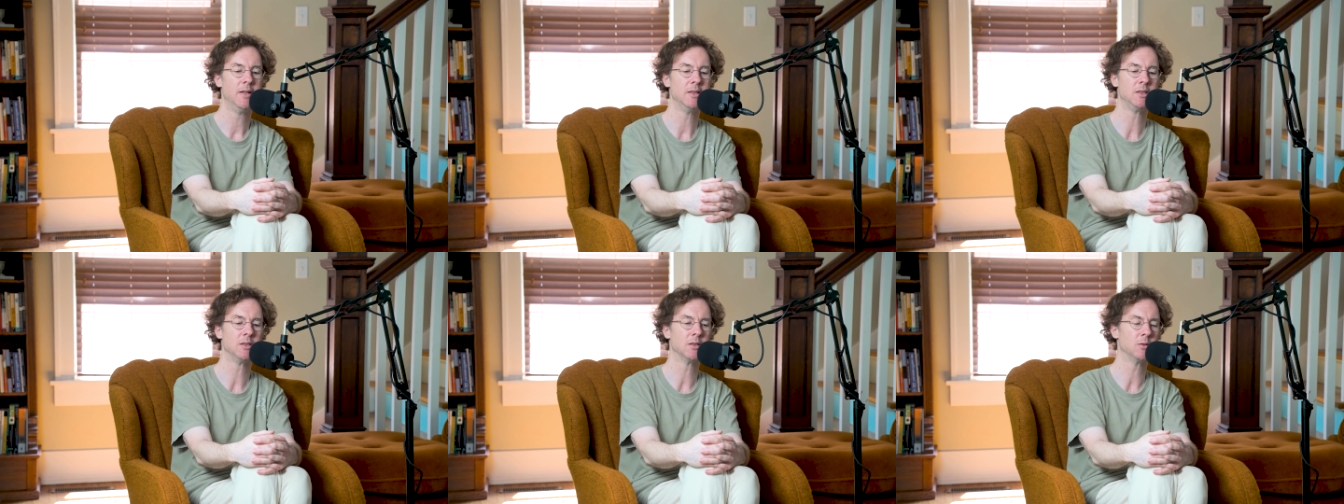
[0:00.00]

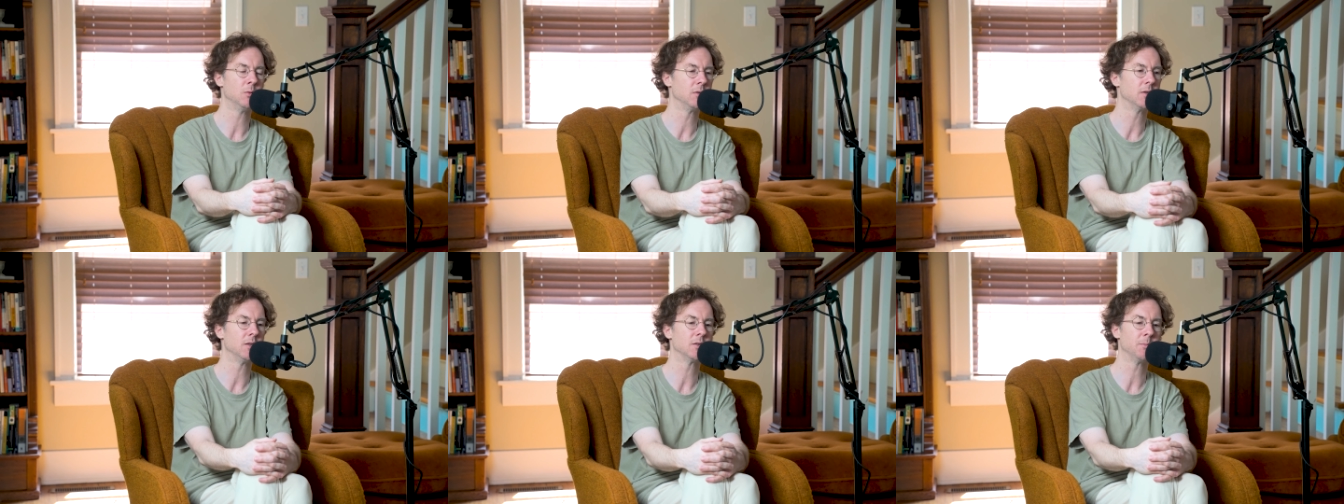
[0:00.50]
it's just a cool
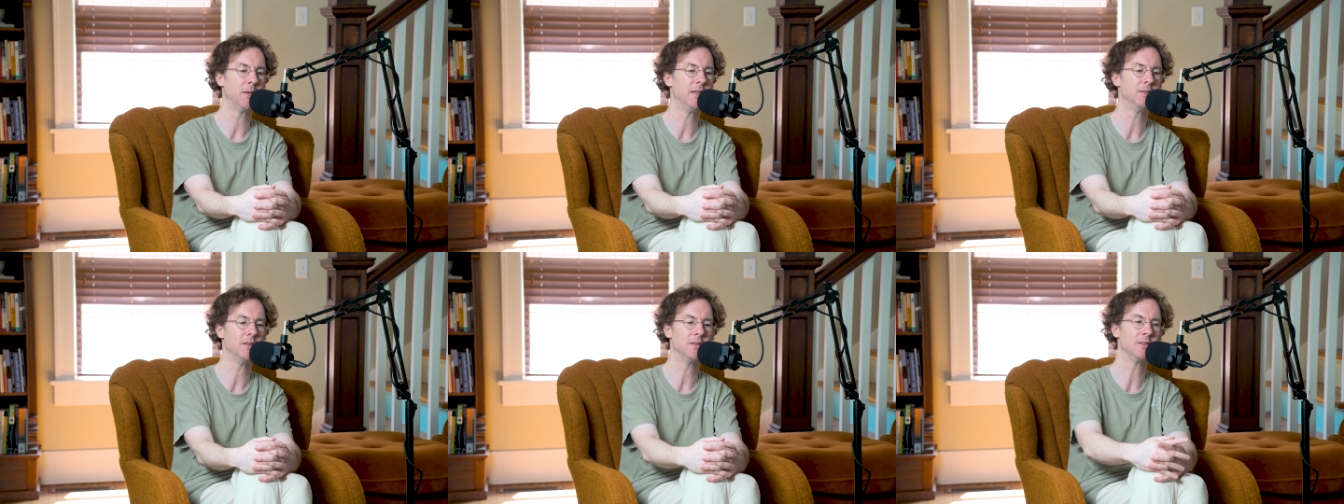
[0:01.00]
Tulsa
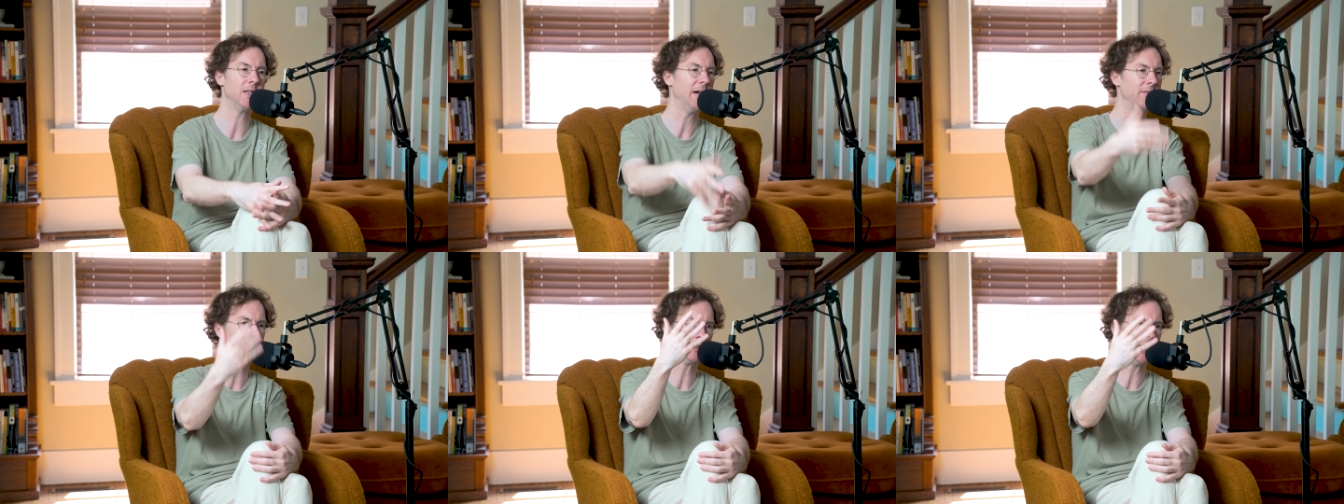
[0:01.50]
place. And there's the
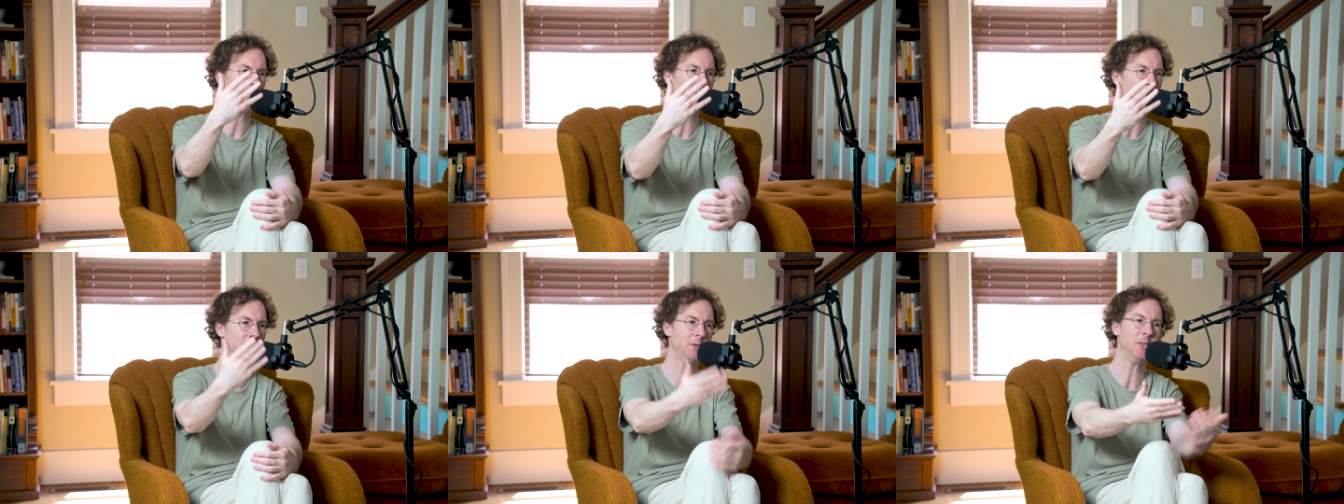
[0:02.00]
Evan
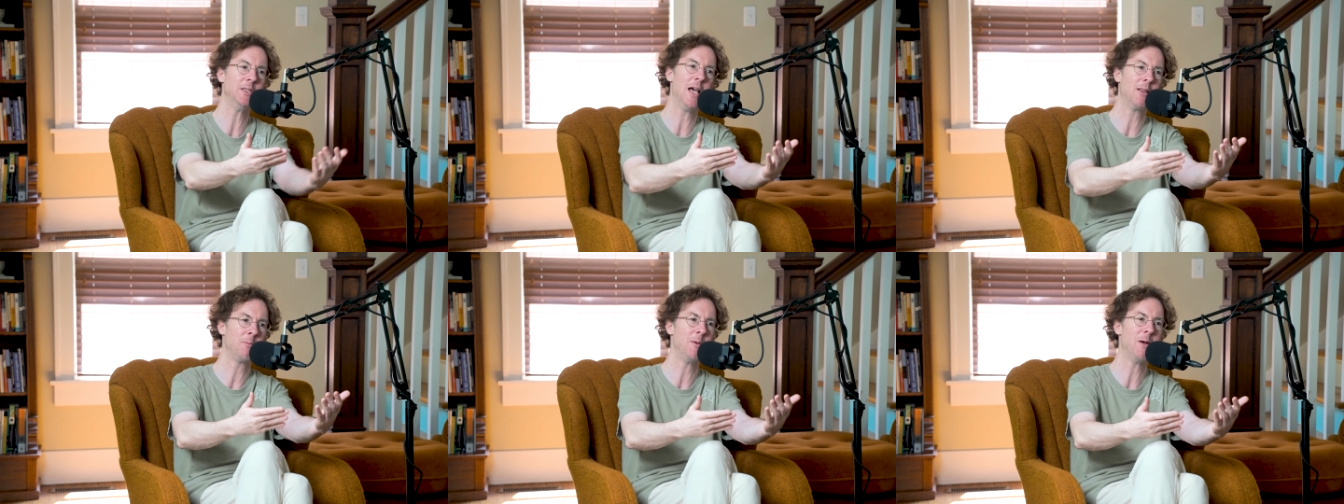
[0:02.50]
sandwich, which you didn't
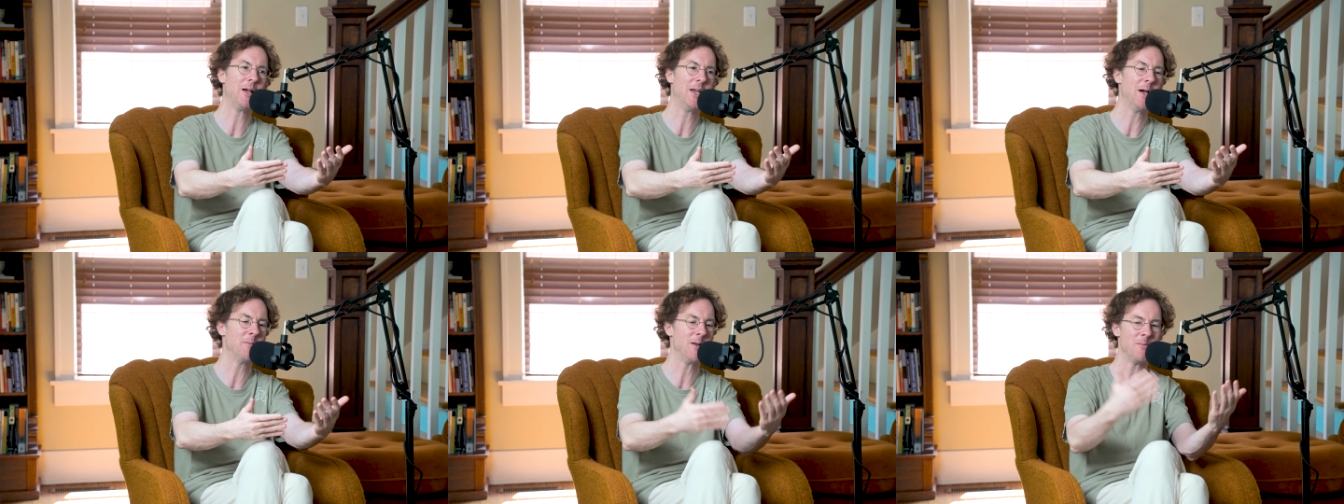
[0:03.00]
ask me about
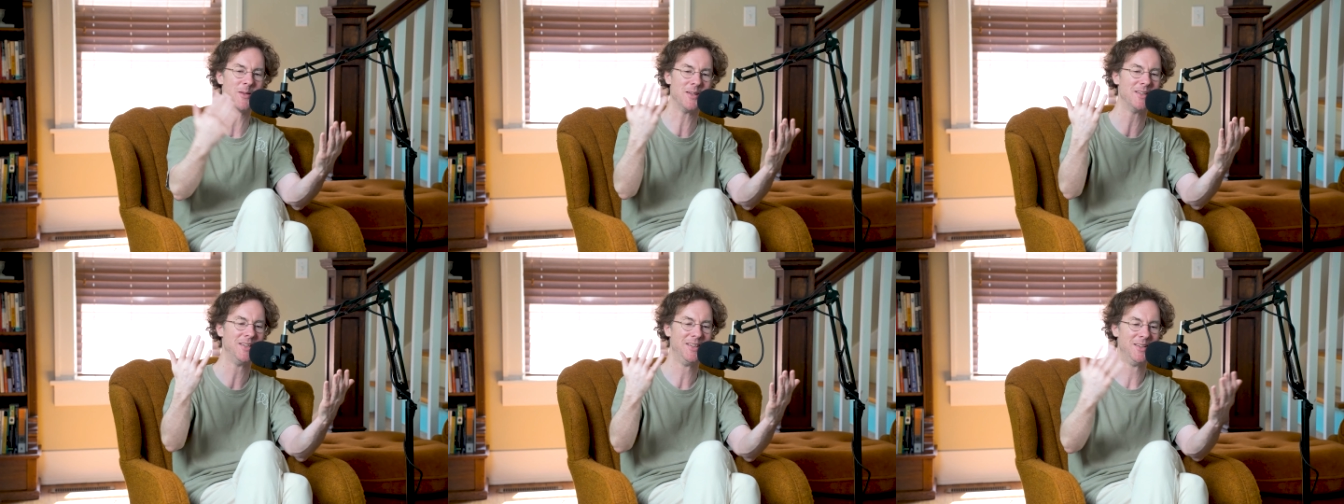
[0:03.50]
yet, but I'm
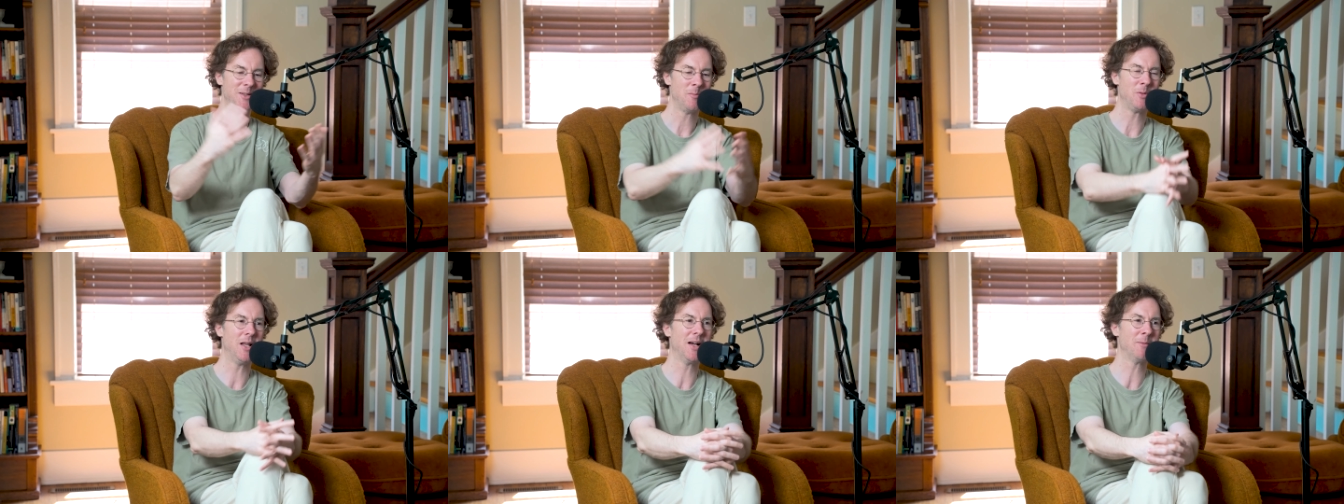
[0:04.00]
gonna
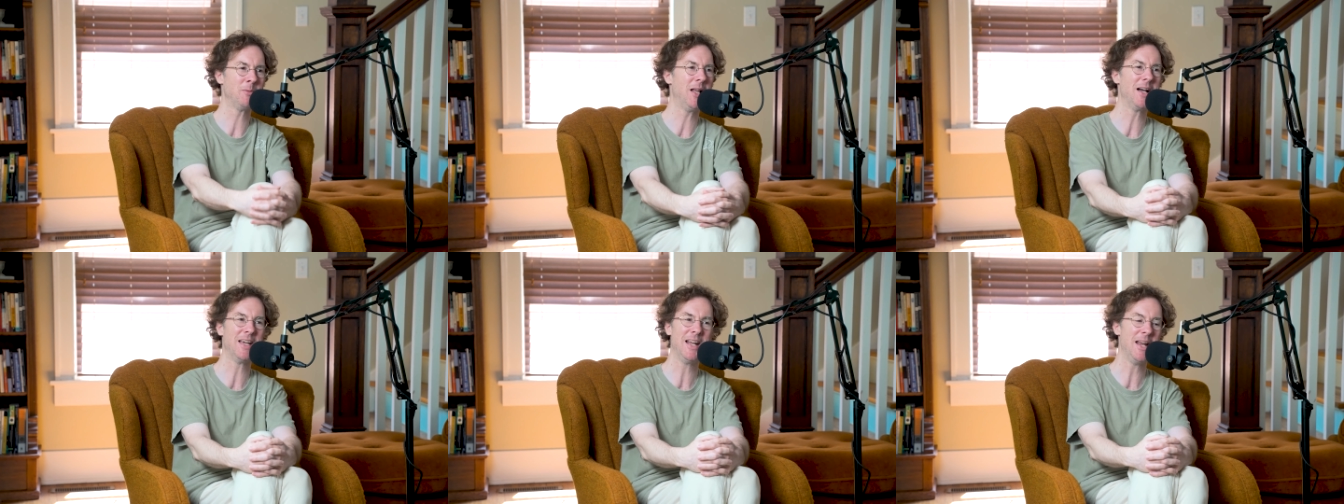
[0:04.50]
let's, plug, let's
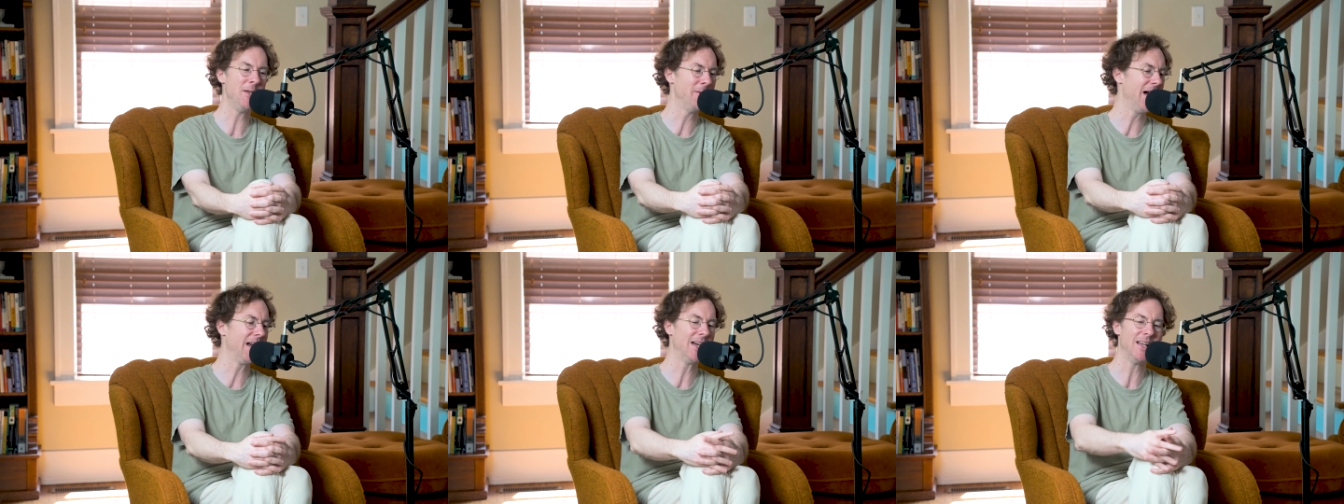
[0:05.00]
plug it right anyway.
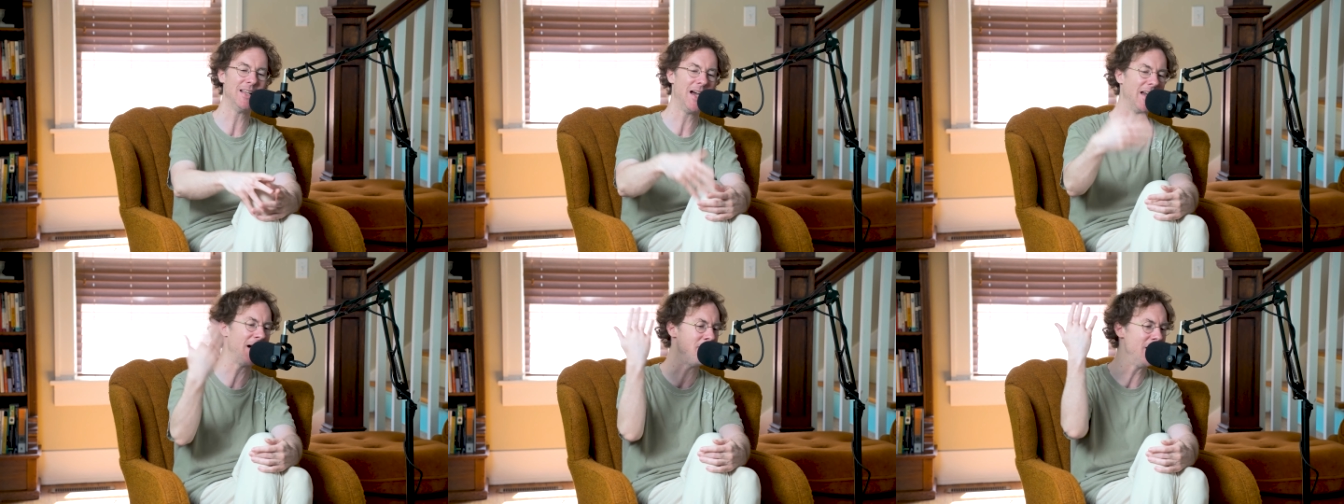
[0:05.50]
I got,
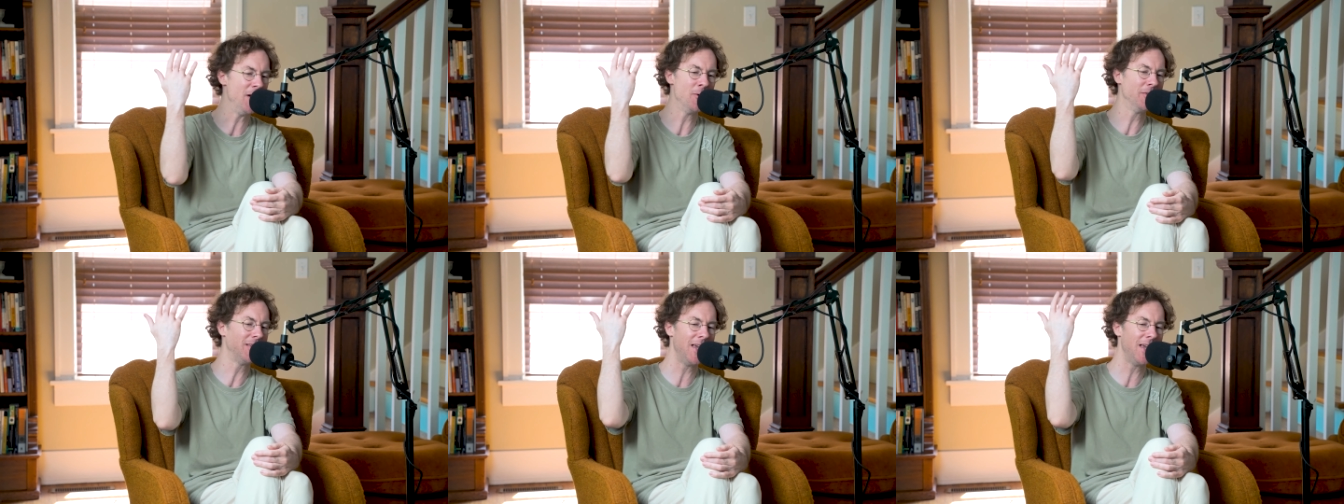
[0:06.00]
I got, my own